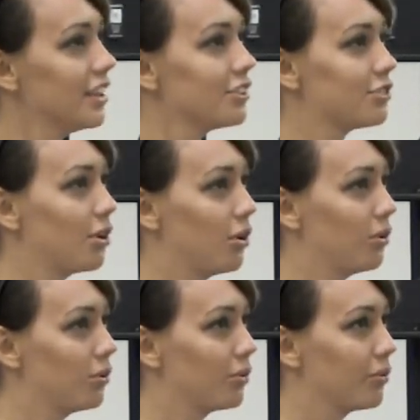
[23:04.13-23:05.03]

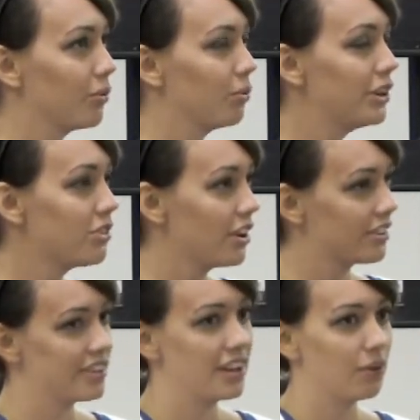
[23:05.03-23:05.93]
So we started
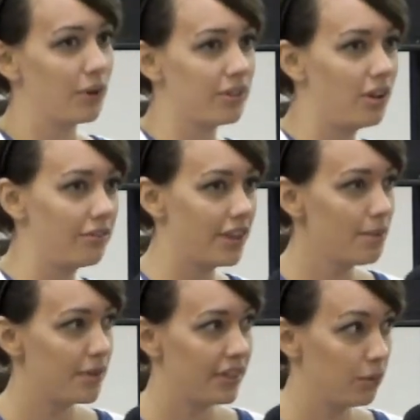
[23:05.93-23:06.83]
sitting with all of
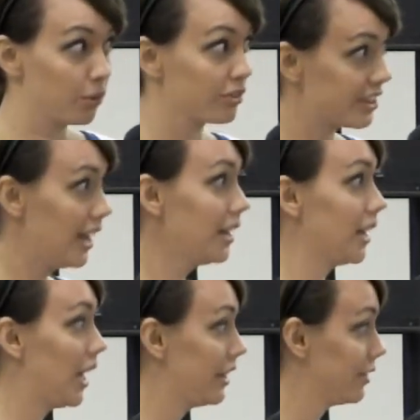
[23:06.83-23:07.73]
them, and they were
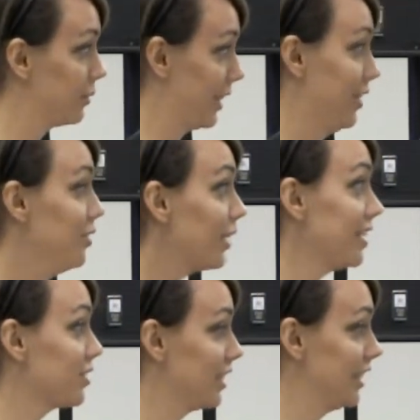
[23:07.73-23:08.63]
scandalized. They were like, you
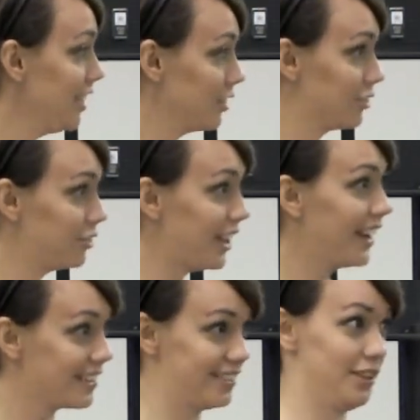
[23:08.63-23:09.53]
guys are the leaders. You
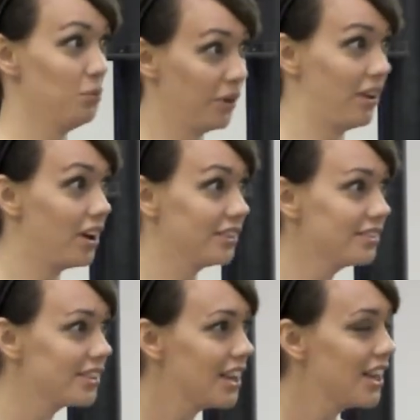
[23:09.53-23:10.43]
can't sit with
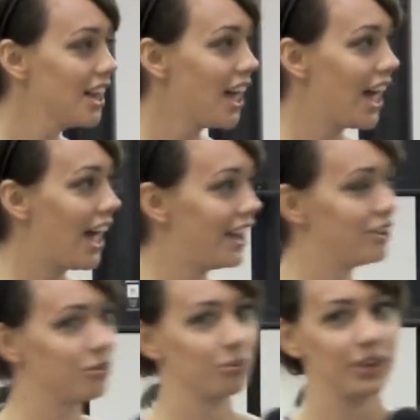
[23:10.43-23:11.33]
us.
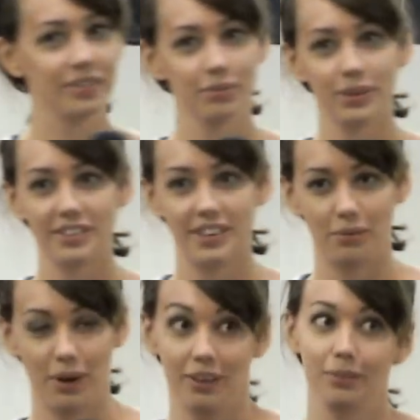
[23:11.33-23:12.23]
And we
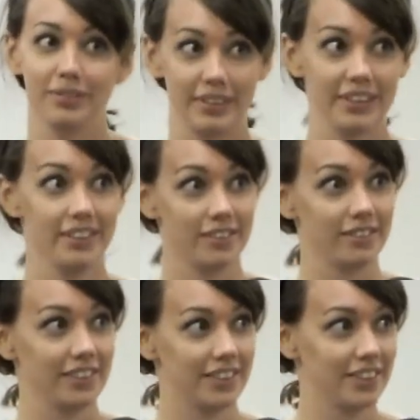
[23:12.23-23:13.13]
said, well, we get used
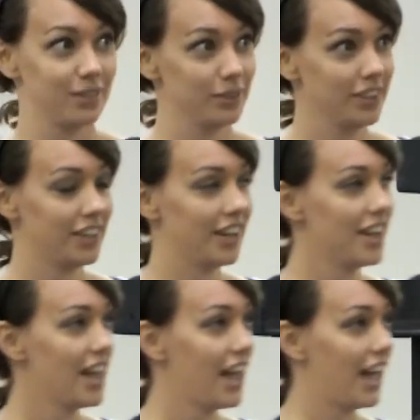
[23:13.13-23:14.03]
to it because we're going to.
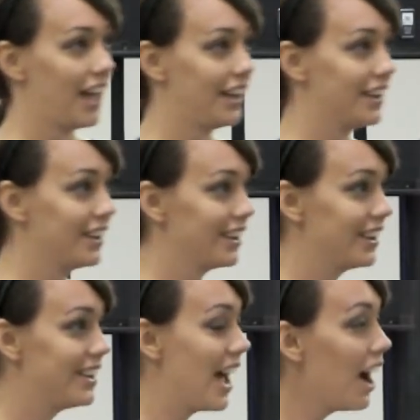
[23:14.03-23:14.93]

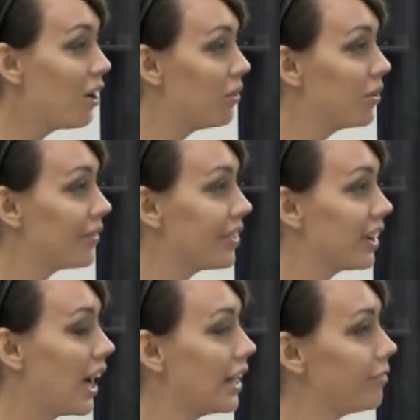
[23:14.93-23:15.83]
And now
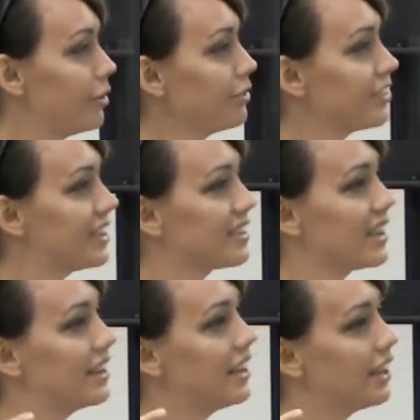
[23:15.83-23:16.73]
they're kind of used to this
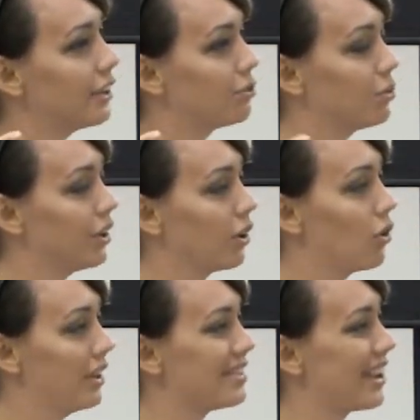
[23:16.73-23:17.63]
idea
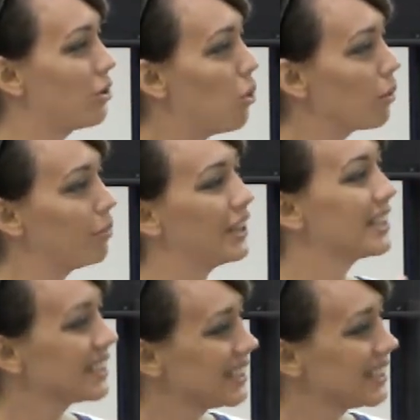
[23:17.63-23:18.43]
it's like corporate.